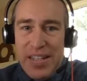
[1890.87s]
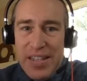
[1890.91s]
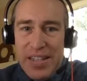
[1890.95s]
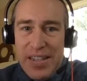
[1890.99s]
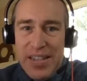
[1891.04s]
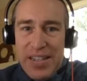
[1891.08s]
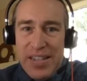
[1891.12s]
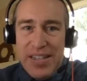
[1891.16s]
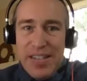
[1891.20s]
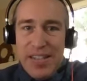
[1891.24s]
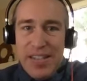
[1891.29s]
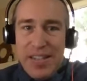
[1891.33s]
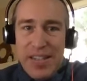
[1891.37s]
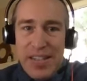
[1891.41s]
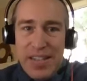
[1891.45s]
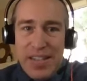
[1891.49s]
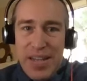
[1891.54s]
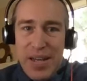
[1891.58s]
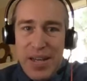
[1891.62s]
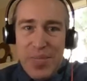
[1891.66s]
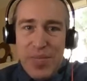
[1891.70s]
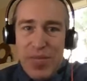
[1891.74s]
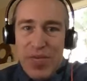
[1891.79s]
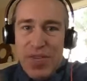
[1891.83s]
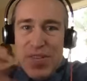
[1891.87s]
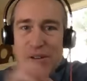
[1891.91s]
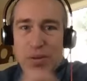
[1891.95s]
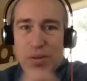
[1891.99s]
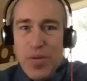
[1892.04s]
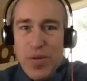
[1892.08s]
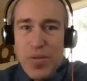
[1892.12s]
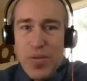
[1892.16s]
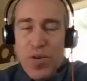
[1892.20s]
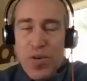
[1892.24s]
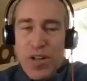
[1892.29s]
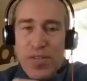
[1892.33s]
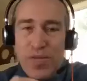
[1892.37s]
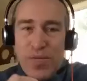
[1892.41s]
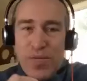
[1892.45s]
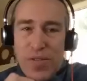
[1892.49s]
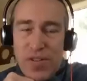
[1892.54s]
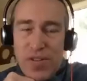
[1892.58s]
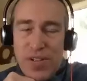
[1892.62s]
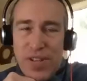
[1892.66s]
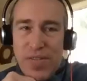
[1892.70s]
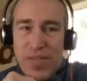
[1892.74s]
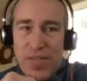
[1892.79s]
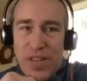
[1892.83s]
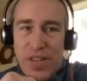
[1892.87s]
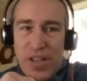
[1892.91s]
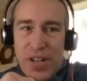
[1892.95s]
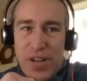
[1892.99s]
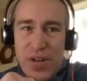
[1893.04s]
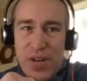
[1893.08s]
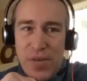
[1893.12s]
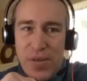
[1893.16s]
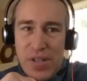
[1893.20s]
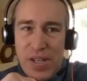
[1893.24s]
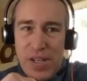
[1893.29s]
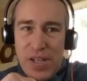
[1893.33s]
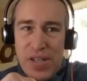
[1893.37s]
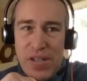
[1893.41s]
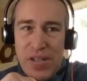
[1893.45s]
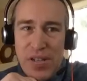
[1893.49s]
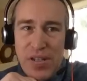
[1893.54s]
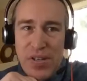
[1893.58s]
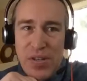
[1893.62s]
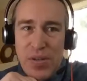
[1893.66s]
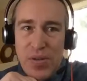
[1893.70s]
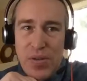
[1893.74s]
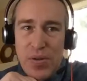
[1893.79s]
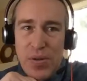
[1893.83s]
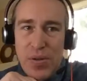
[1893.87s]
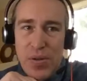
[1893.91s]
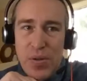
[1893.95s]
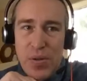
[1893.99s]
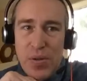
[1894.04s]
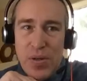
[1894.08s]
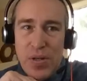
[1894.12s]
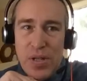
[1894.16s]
this is the type of thing we want for stuff that goes into